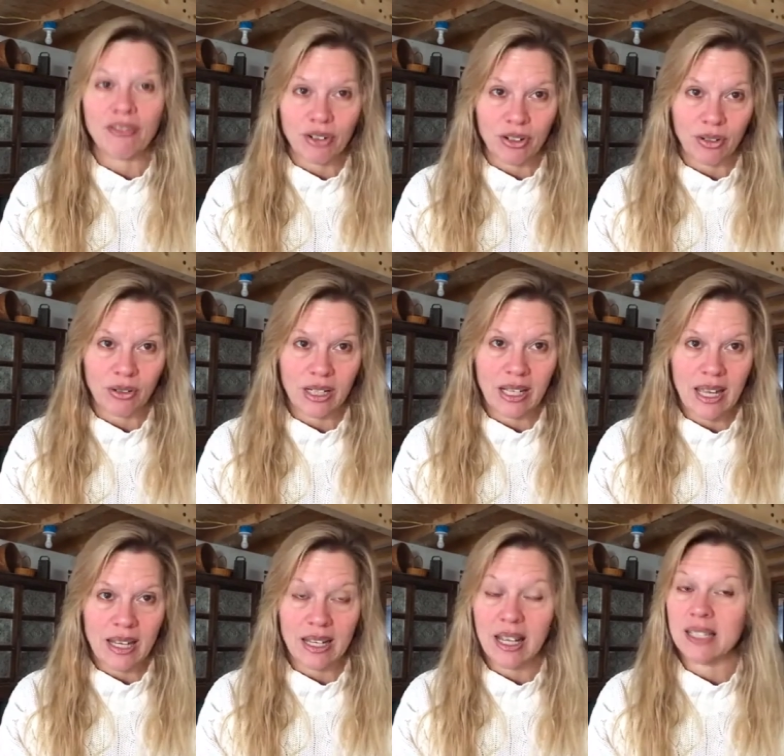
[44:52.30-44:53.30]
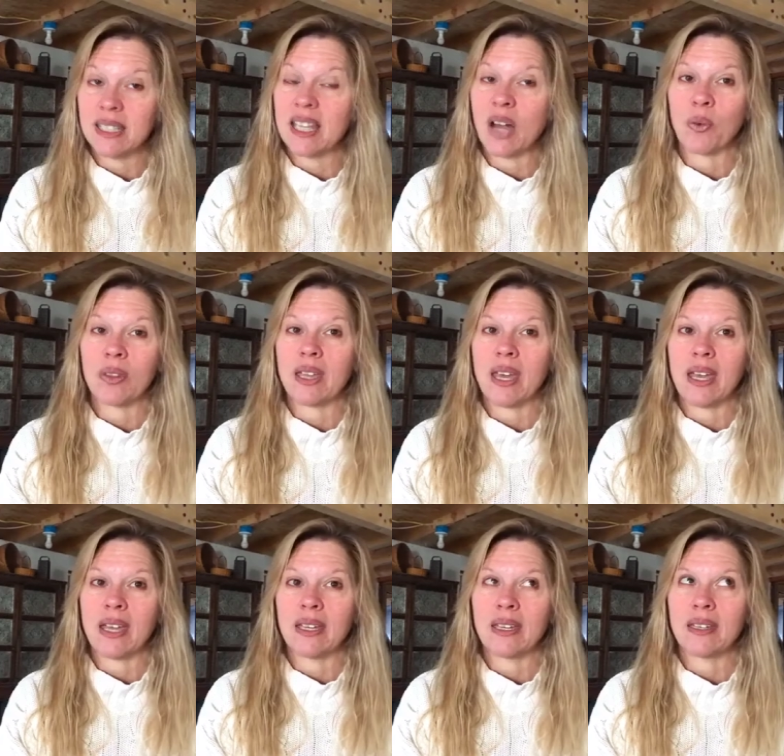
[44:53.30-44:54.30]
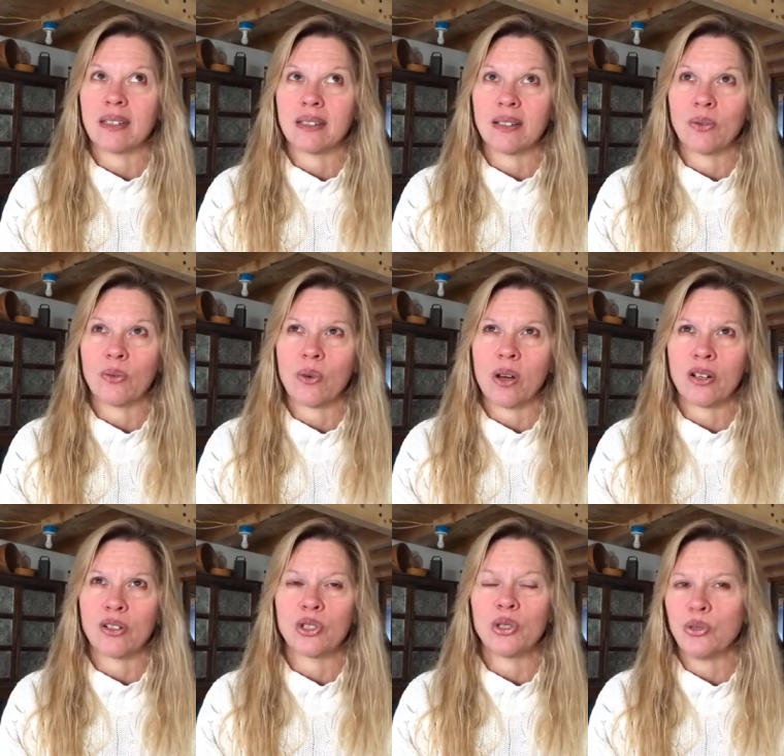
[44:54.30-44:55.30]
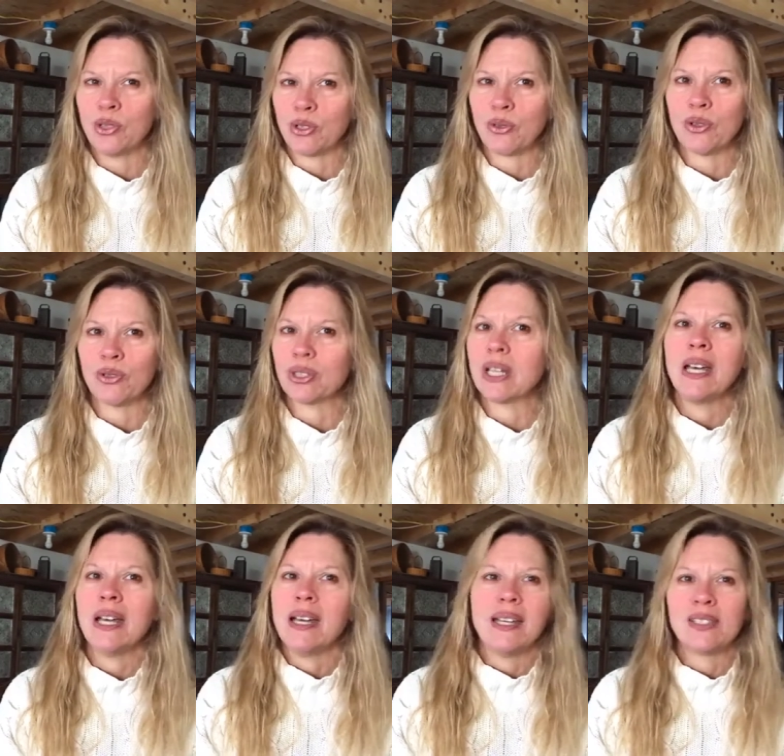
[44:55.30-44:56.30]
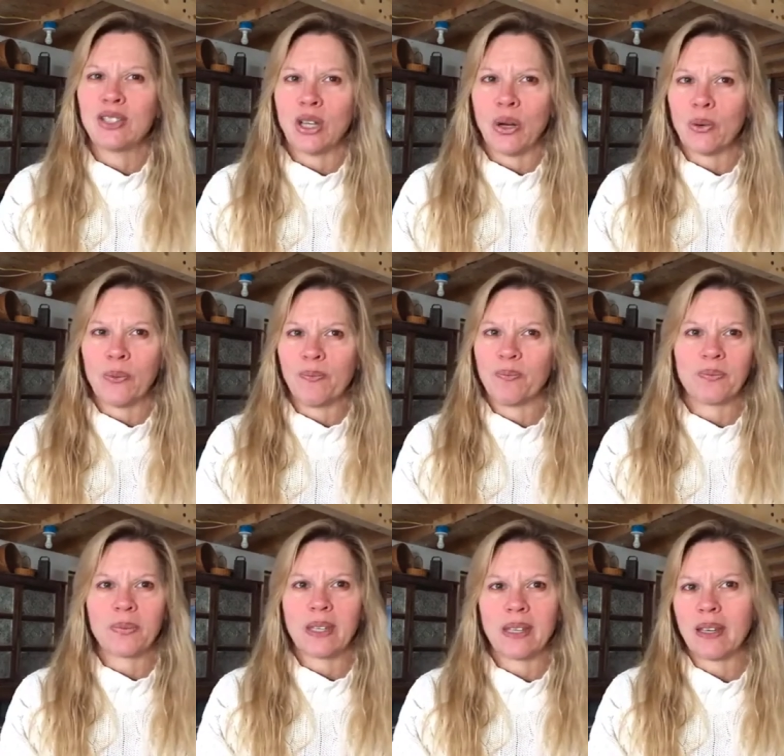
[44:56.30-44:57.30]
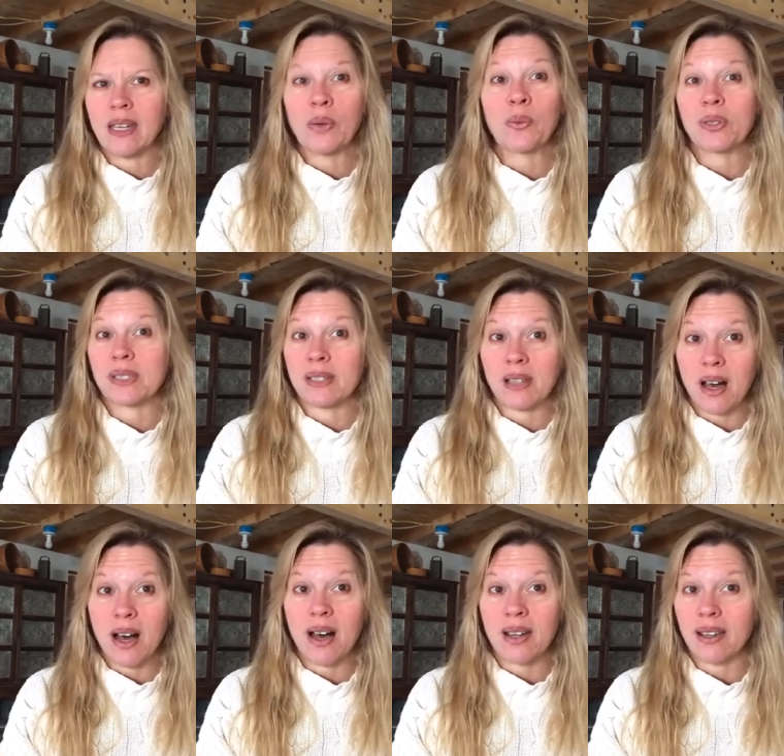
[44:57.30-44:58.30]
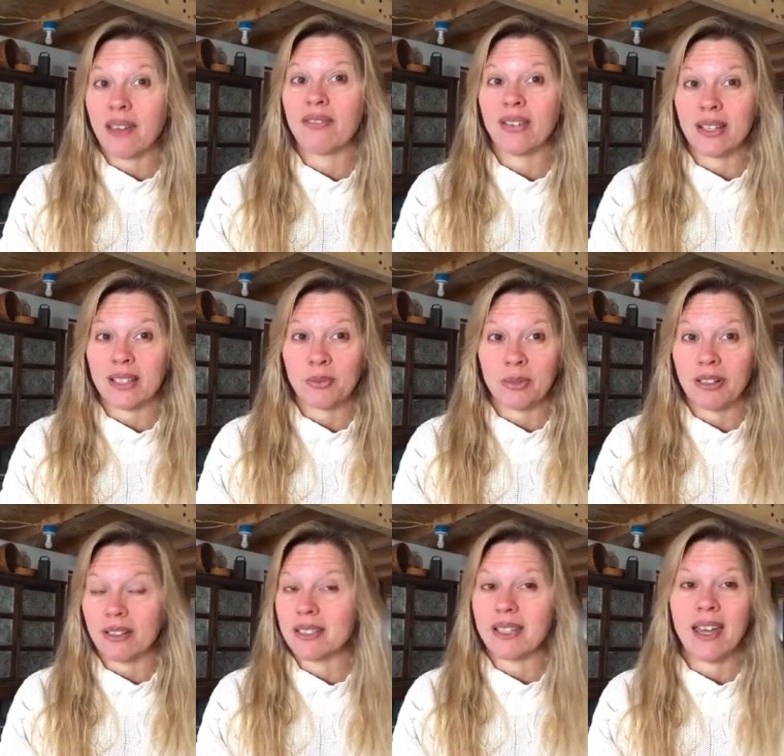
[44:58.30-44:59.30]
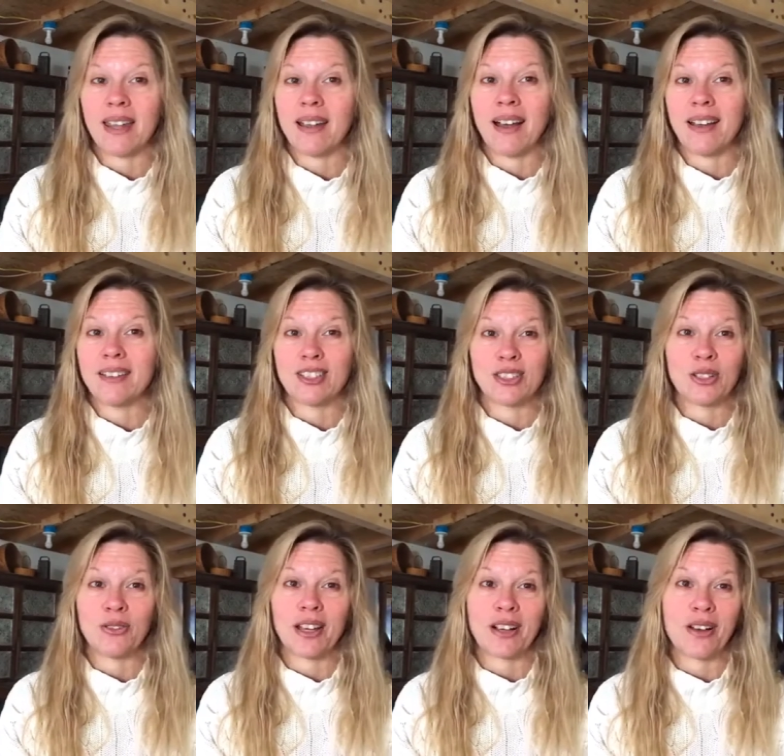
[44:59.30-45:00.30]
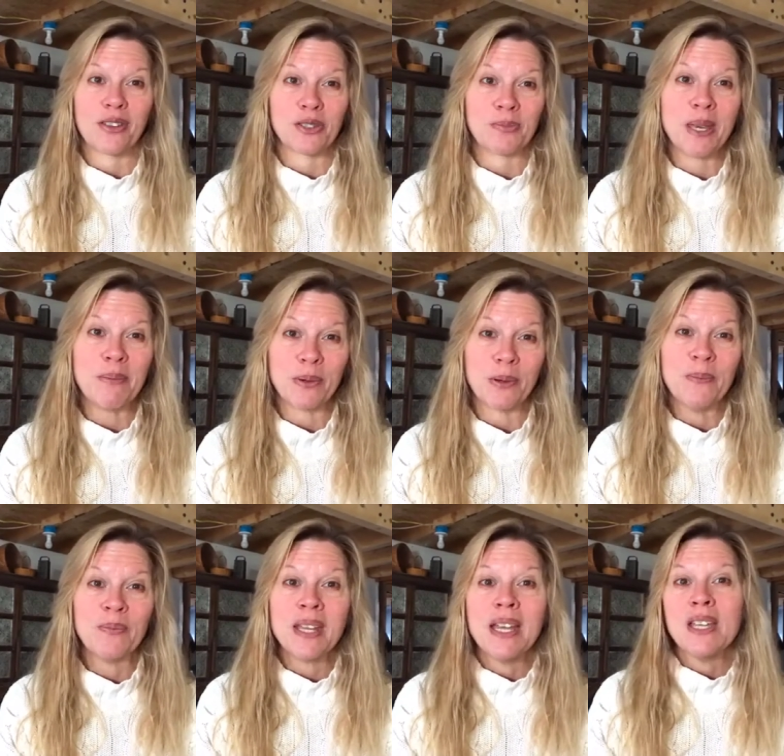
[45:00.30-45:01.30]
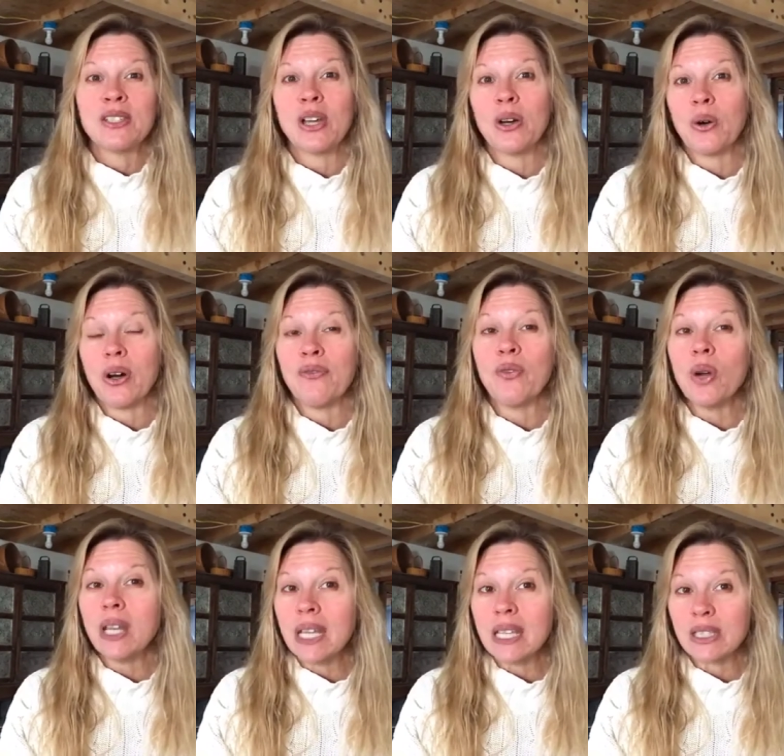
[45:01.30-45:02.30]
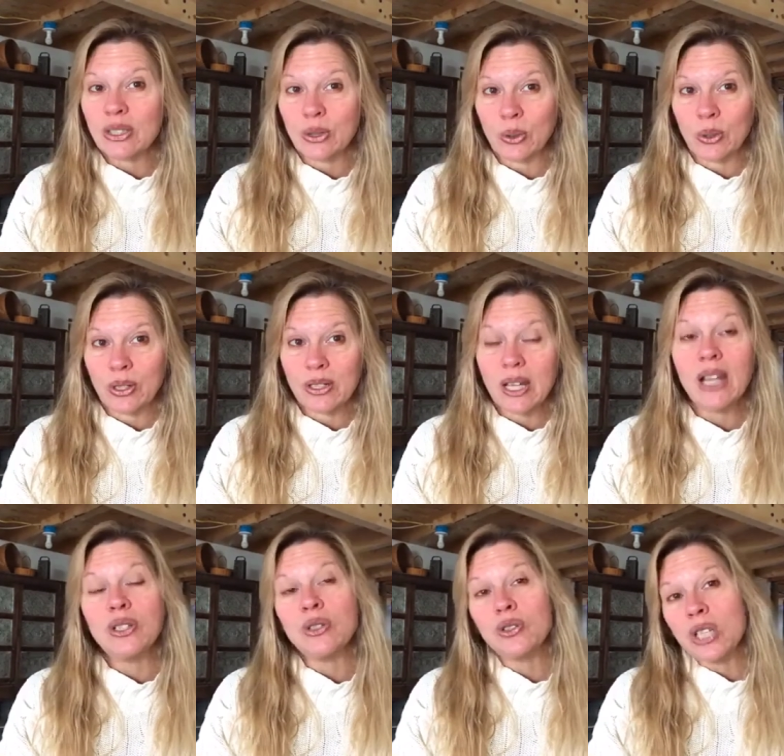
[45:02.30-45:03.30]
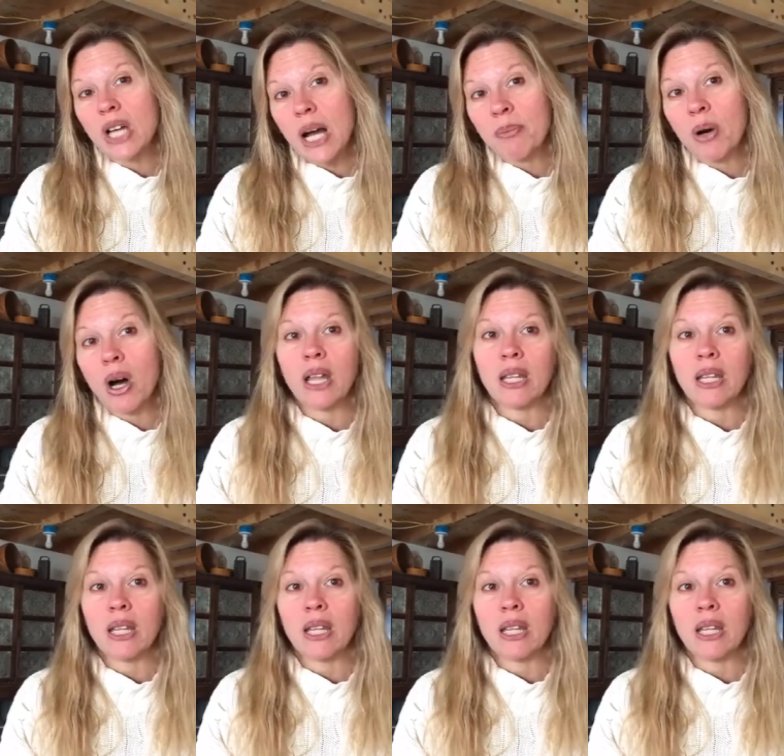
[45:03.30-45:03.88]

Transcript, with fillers: ever do it again. And I did that with a one or two year old. So it was not a fun experience and I just don't like all those people. So avoiding the stores. I do shop